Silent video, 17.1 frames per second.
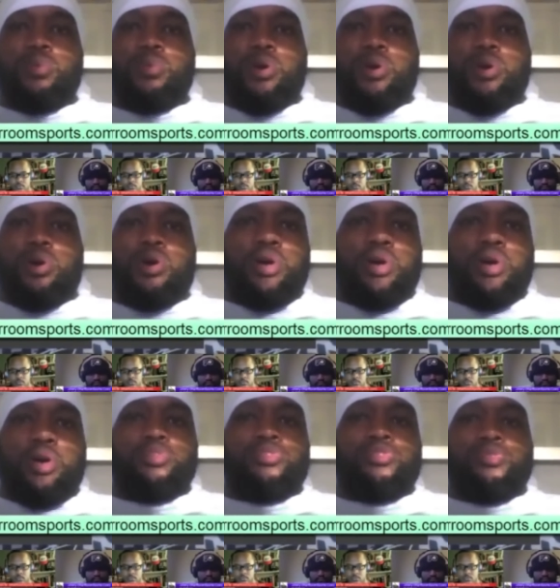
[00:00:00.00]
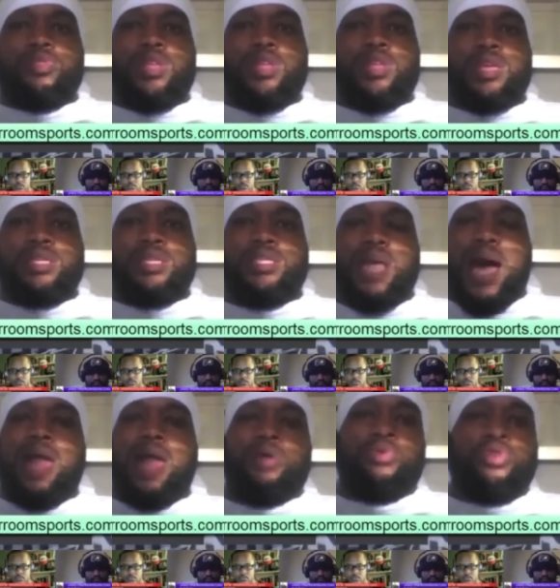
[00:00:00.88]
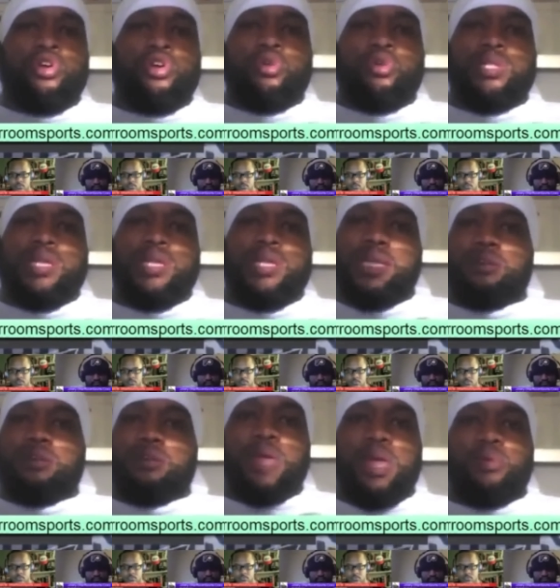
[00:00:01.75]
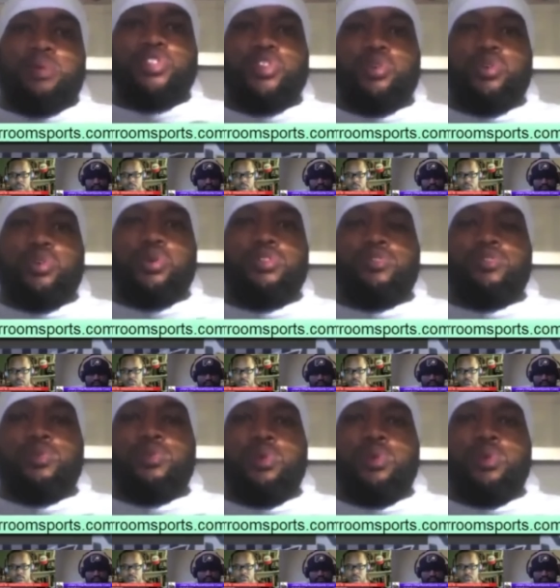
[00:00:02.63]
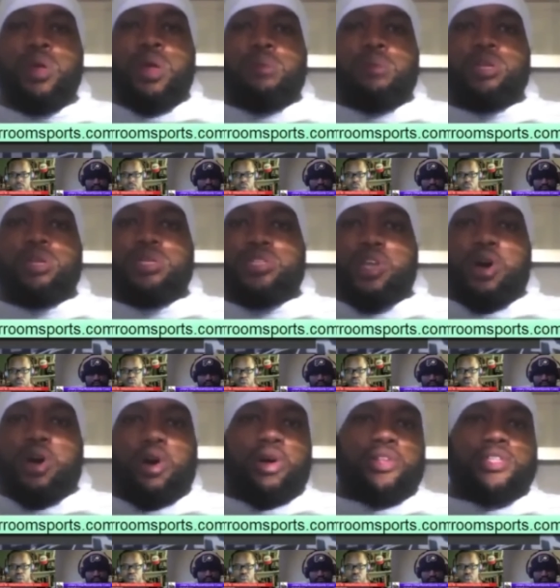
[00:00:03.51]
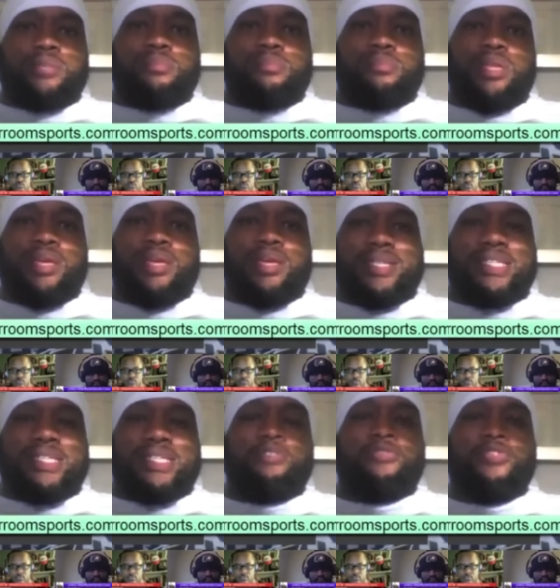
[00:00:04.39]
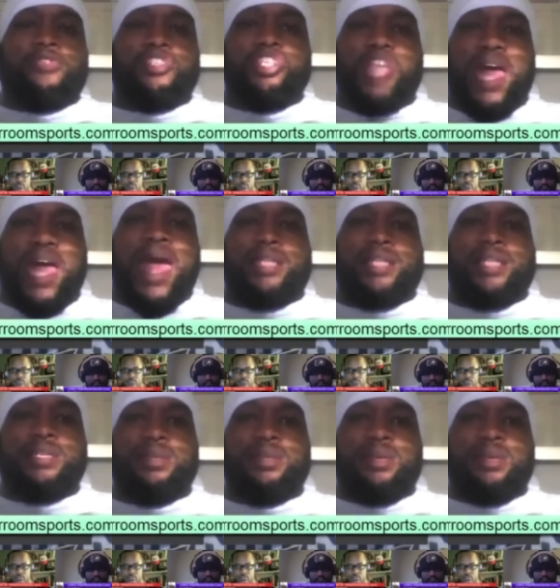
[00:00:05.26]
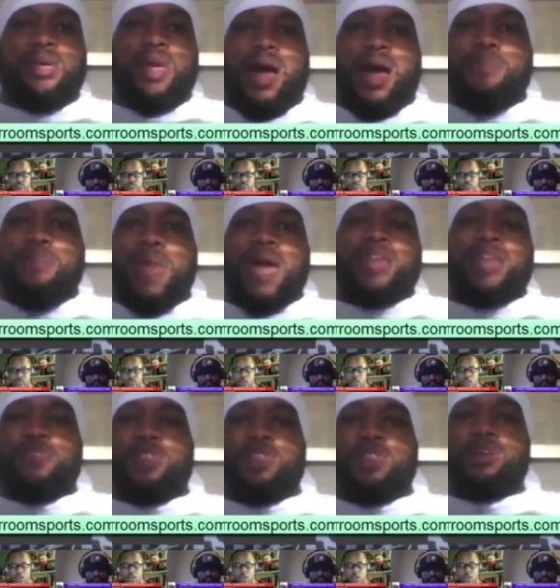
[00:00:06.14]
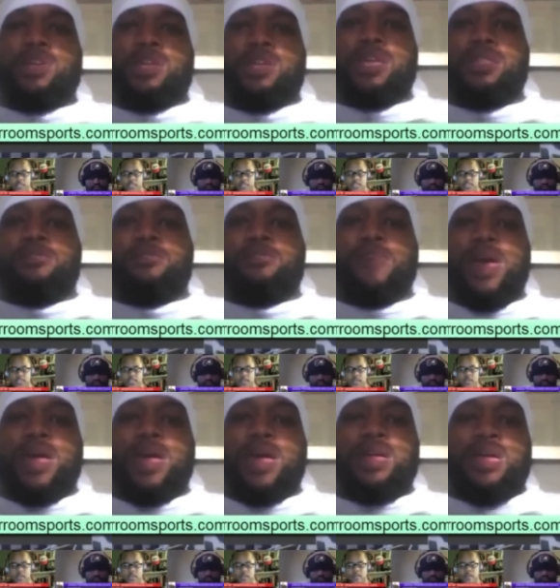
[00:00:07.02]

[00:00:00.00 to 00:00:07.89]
We all go through things. I don't know what that young man was going through, but it's the ultimate in selfish act I'm not even looking at the fact.